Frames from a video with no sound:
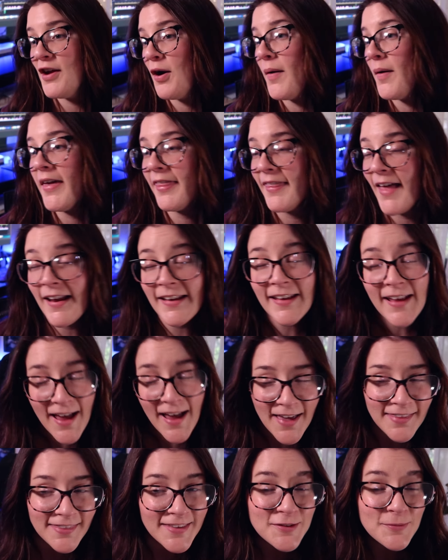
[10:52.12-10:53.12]
knowing that,
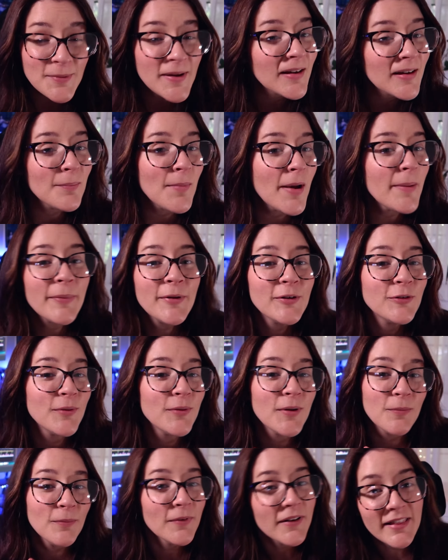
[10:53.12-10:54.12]
yeah, this week I might be
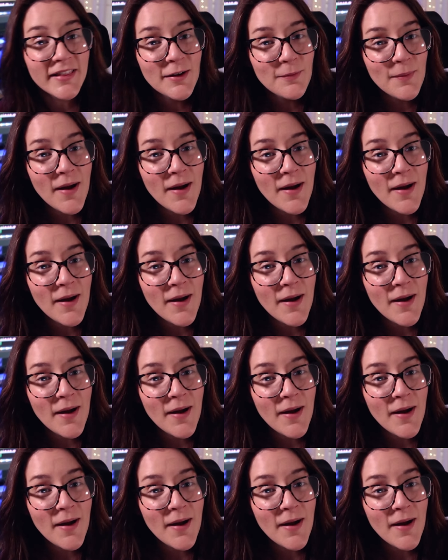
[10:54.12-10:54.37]
doing really